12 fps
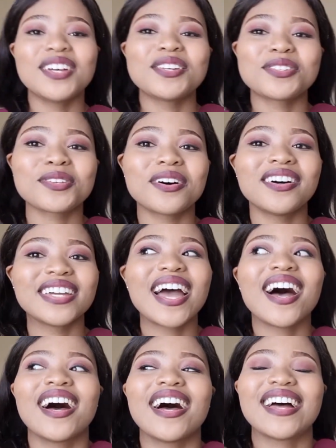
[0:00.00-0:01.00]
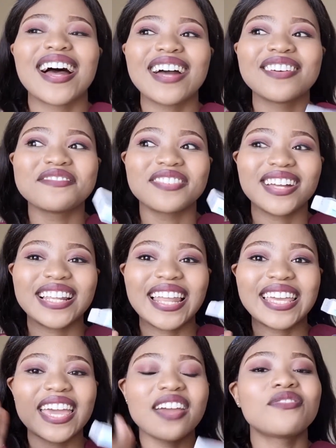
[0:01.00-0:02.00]
So yeah, I've
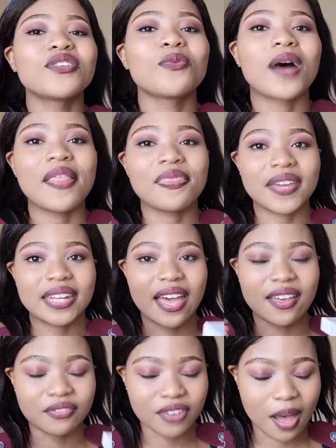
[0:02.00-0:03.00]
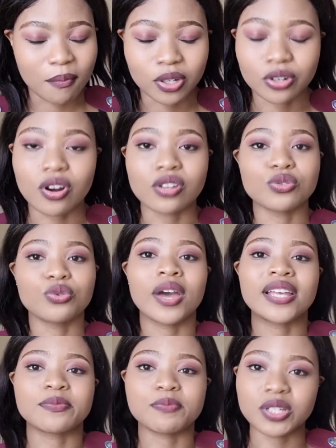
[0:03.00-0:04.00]
like everyone that I have come across who
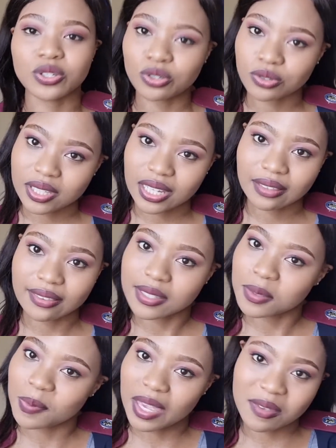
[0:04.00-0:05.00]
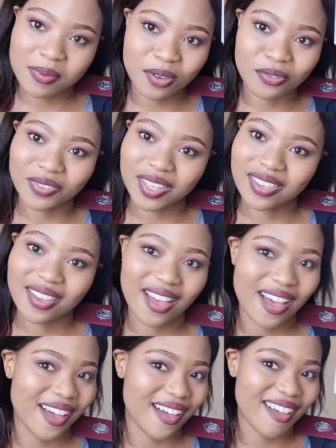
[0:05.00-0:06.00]
has been using this baby over here,
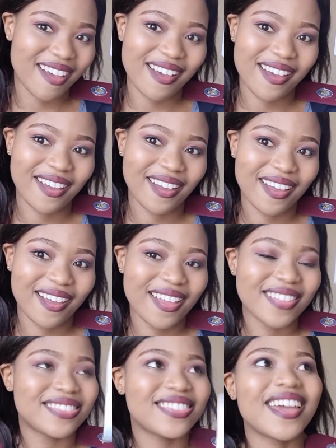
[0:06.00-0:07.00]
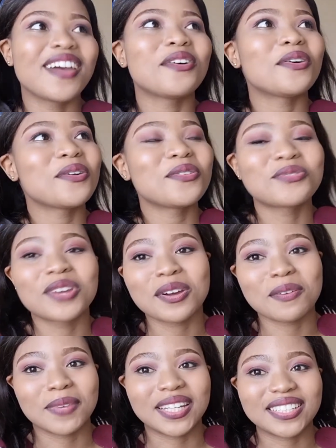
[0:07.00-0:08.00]
they all
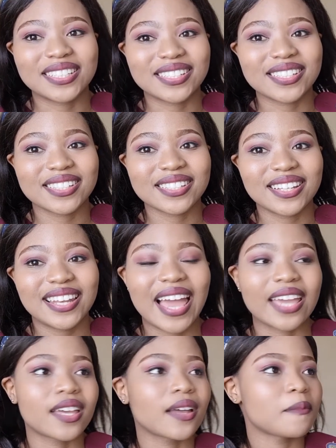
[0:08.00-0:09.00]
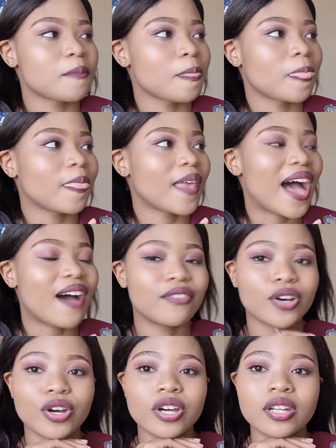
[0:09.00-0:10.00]
recommend it. Like I've
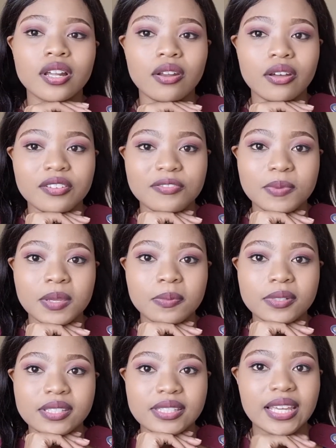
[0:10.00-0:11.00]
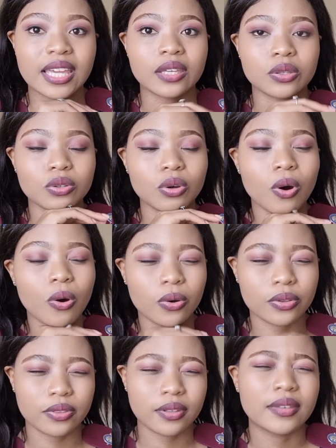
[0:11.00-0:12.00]
heard a lot of people saying, yo,
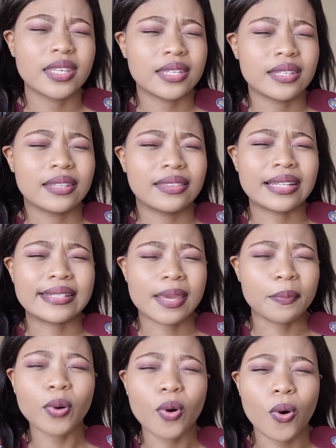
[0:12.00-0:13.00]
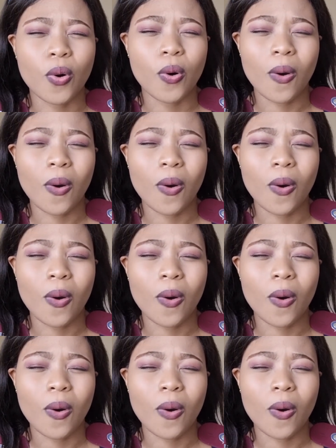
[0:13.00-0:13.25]
the depot,